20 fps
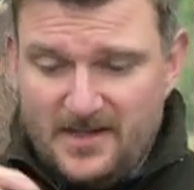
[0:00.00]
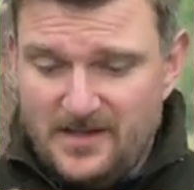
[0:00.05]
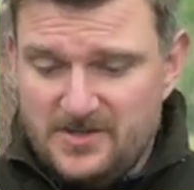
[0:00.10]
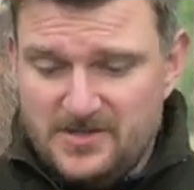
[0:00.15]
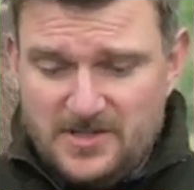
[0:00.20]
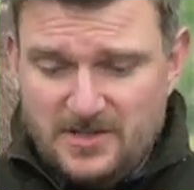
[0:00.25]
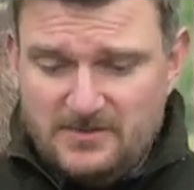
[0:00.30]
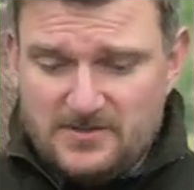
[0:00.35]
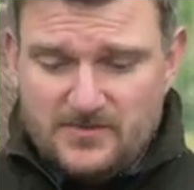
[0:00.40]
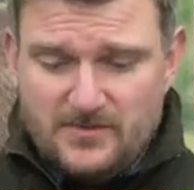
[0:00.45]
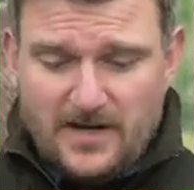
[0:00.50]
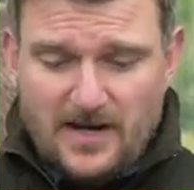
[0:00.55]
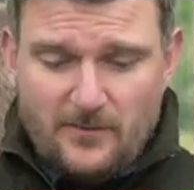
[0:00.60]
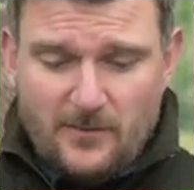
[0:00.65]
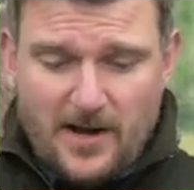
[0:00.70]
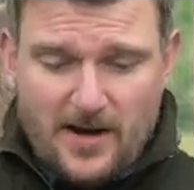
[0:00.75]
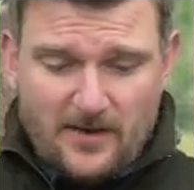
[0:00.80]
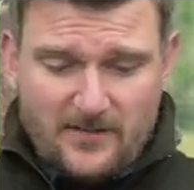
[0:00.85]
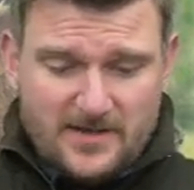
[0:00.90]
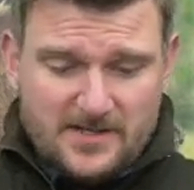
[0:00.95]
Shoots really
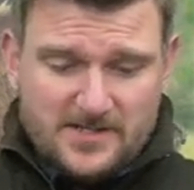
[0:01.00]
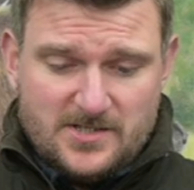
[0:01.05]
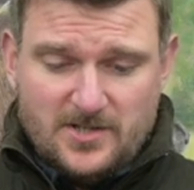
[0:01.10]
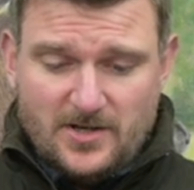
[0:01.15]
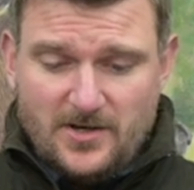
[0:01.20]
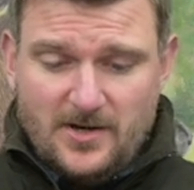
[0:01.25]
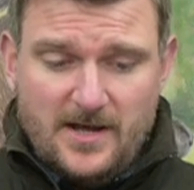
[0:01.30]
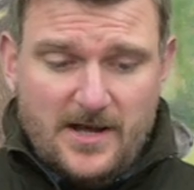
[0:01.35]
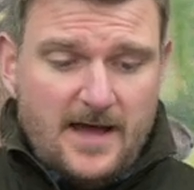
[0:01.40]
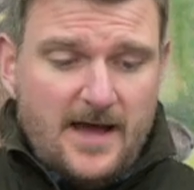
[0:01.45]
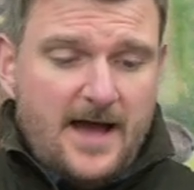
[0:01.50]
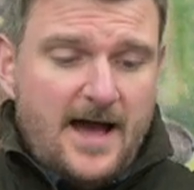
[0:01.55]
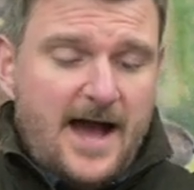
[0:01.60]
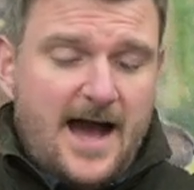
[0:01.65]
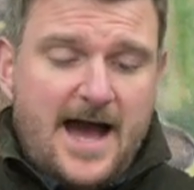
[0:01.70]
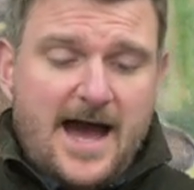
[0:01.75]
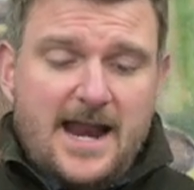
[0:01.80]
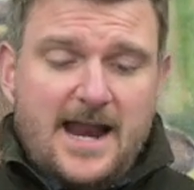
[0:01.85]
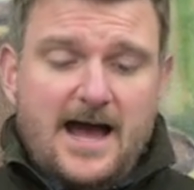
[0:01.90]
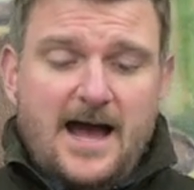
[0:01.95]
well on this gun,
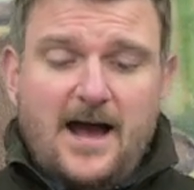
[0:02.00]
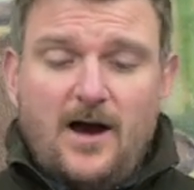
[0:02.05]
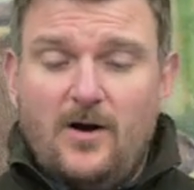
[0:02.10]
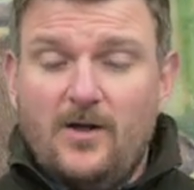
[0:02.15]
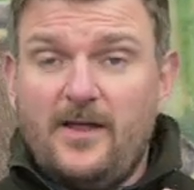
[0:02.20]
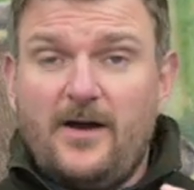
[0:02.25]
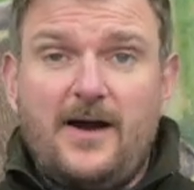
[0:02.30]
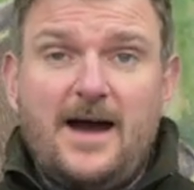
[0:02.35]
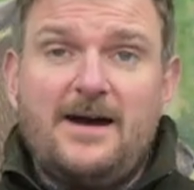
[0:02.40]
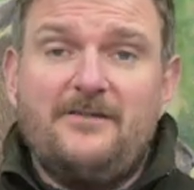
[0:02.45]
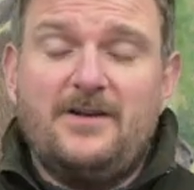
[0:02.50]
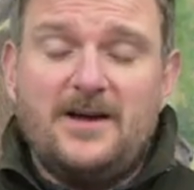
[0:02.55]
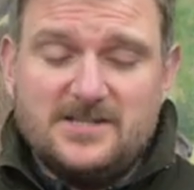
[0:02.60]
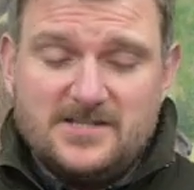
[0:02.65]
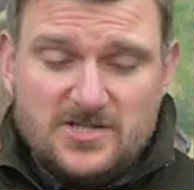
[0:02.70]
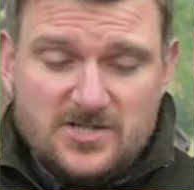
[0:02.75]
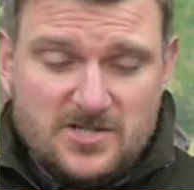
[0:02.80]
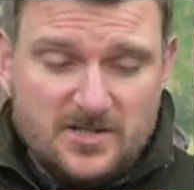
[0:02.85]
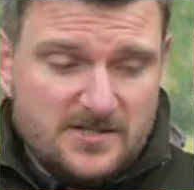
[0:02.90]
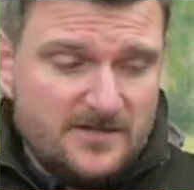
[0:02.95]
and although I haven't
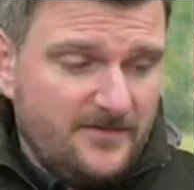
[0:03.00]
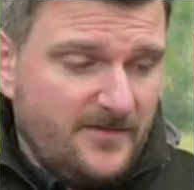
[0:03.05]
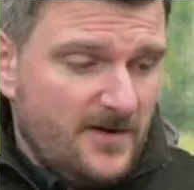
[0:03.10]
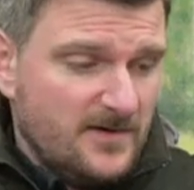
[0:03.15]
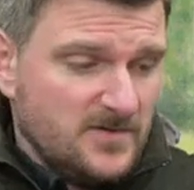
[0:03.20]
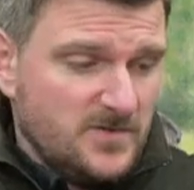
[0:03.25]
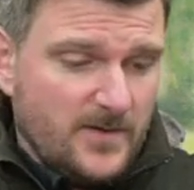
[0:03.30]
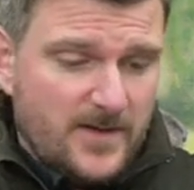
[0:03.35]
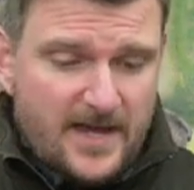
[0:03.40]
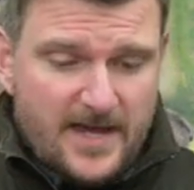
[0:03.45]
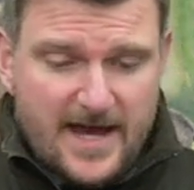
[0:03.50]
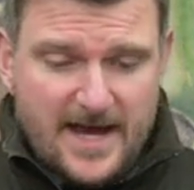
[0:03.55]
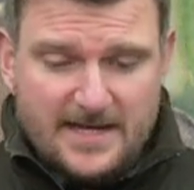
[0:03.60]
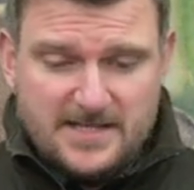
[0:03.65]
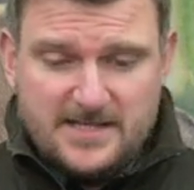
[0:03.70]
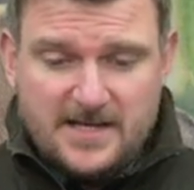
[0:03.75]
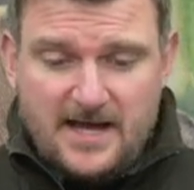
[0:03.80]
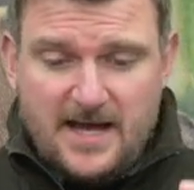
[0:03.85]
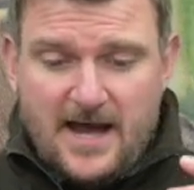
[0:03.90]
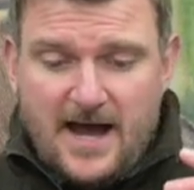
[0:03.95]
actually shot a fox with it
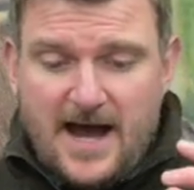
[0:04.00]
yet,